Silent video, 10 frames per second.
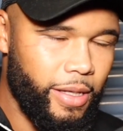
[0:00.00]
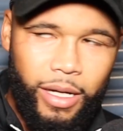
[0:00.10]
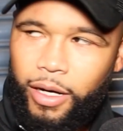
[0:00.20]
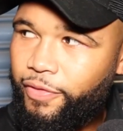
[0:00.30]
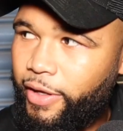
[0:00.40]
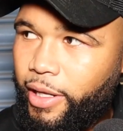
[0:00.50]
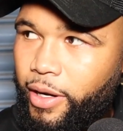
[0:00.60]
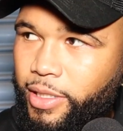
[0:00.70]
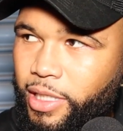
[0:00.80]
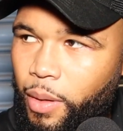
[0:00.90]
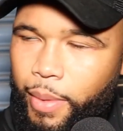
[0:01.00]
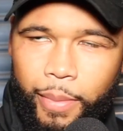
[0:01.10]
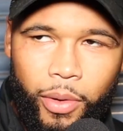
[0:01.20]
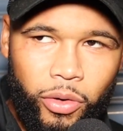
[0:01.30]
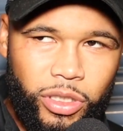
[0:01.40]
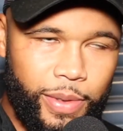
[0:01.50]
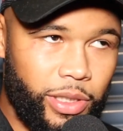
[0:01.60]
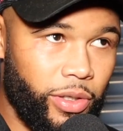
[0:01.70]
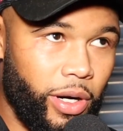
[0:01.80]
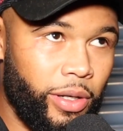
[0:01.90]
Yeah, I think, you know, there's a little bit more to be
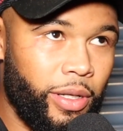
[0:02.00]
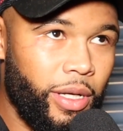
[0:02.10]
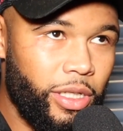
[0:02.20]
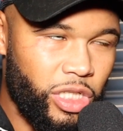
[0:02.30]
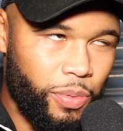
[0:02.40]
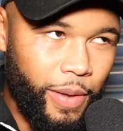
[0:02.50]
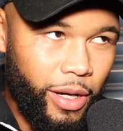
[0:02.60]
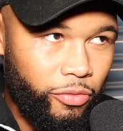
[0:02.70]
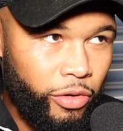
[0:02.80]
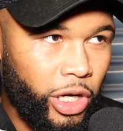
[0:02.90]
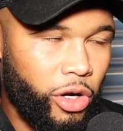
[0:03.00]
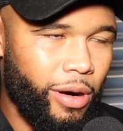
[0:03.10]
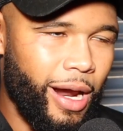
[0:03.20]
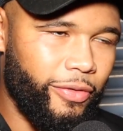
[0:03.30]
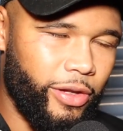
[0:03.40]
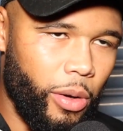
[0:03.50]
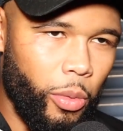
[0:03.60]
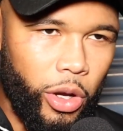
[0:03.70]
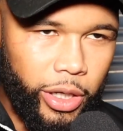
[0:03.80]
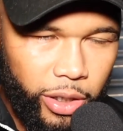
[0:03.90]
done on. Just a bit of ring craft, you know,
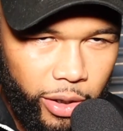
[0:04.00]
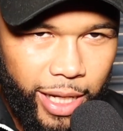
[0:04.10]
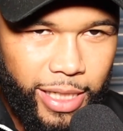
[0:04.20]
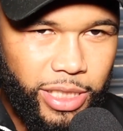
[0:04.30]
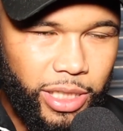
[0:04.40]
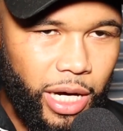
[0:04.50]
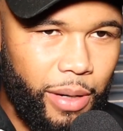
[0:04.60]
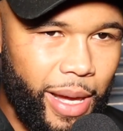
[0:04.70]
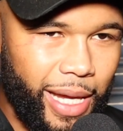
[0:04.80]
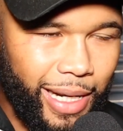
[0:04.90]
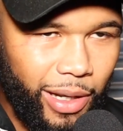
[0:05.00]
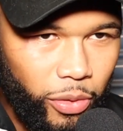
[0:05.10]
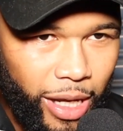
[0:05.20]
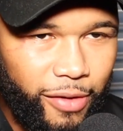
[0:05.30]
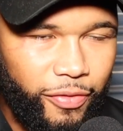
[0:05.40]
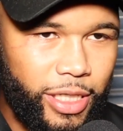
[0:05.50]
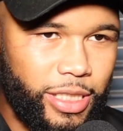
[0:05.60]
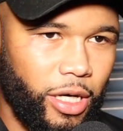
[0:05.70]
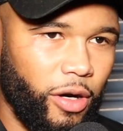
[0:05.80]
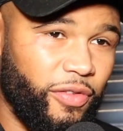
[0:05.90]
working on the inside, making a little gap for
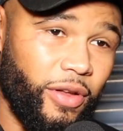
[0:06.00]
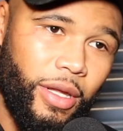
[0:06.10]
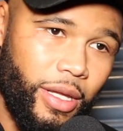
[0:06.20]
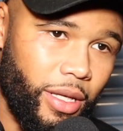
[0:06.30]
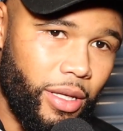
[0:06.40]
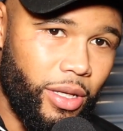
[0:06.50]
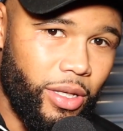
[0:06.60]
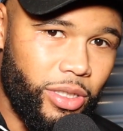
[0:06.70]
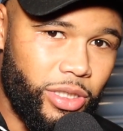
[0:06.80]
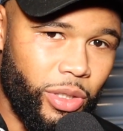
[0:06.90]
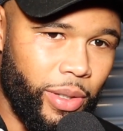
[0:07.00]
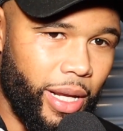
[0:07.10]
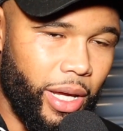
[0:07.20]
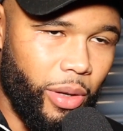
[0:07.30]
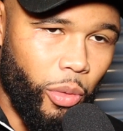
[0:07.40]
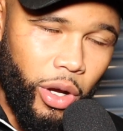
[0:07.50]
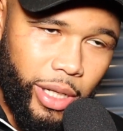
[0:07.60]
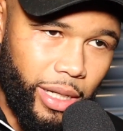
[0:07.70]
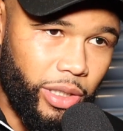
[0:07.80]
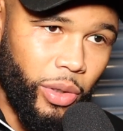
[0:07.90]
yourself, doing
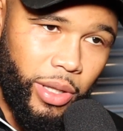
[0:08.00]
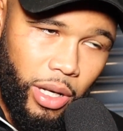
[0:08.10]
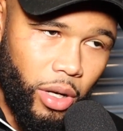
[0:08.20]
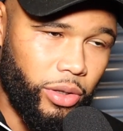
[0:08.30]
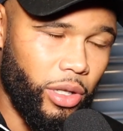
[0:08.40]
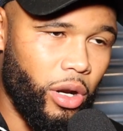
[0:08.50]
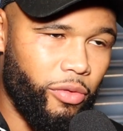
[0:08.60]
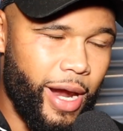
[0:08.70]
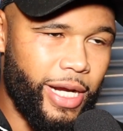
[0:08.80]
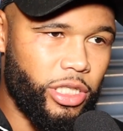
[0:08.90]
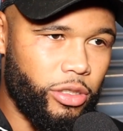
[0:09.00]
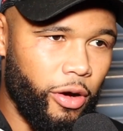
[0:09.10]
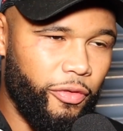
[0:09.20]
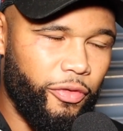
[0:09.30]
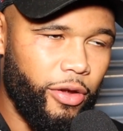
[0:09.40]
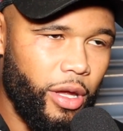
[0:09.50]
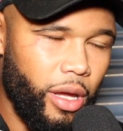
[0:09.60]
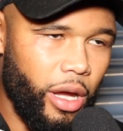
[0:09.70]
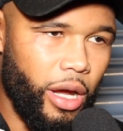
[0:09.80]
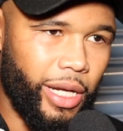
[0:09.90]
the long range stuff,
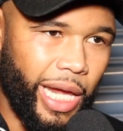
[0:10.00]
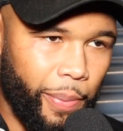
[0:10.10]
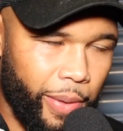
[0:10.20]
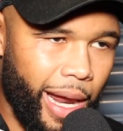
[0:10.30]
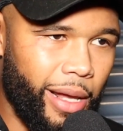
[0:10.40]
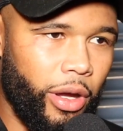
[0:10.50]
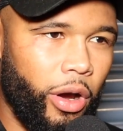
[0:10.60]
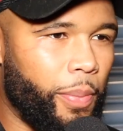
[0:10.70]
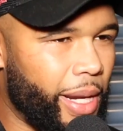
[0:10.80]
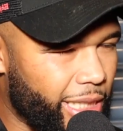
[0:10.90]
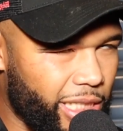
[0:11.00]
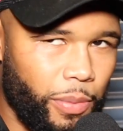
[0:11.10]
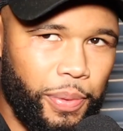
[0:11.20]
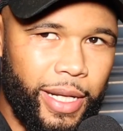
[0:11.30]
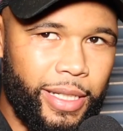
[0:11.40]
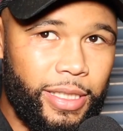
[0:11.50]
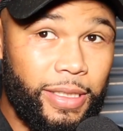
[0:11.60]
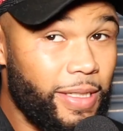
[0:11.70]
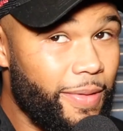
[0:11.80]
keeping that go, be disciplined.